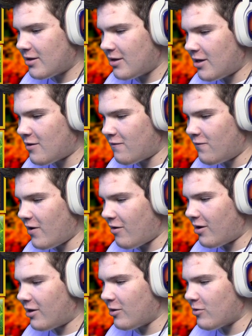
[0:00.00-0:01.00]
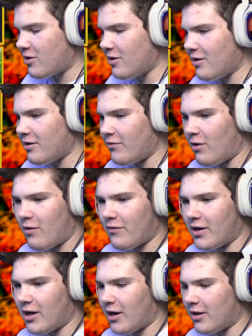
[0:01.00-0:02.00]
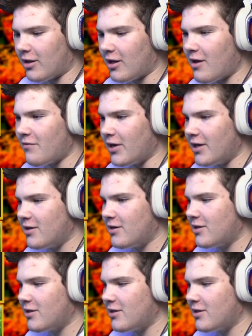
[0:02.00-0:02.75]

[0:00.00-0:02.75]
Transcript: He's very close to evolving. I love it.